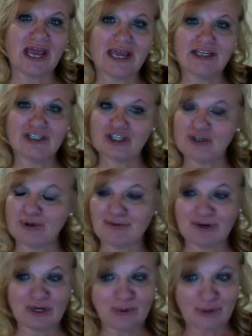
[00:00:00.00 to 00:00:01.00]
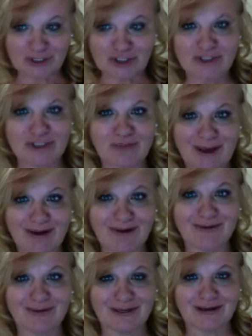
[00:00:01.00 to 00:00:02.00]
And should you have any questions about
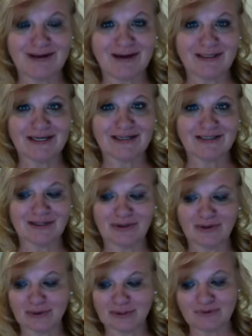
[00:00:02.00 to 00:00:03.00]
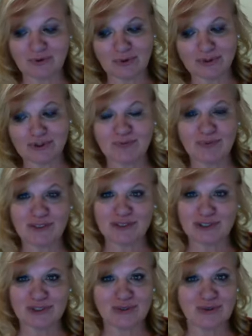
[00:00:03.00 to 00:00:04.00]
the content in those folders, please
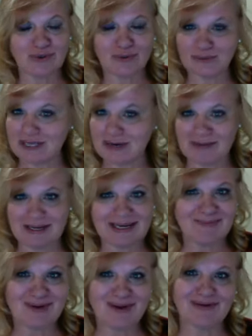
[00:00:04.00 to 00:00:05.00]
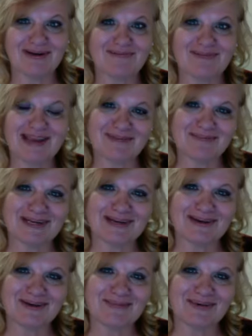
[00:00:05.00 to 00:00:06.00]
do send me an email and I'd be happy to
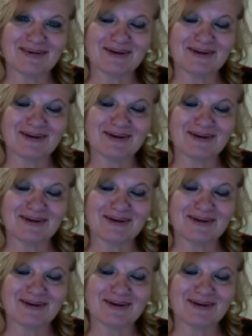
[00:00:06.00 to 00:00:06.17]
help you.